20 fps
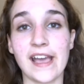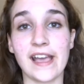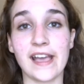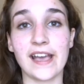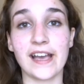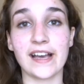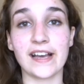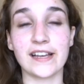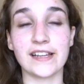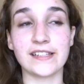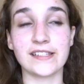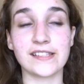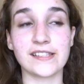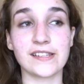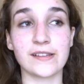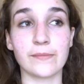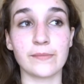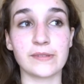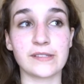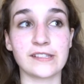And
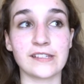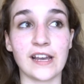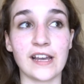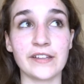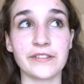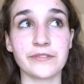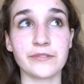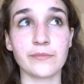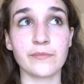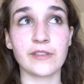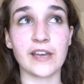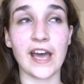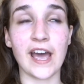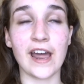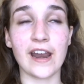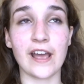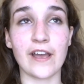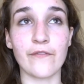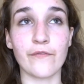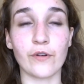besides from that, I've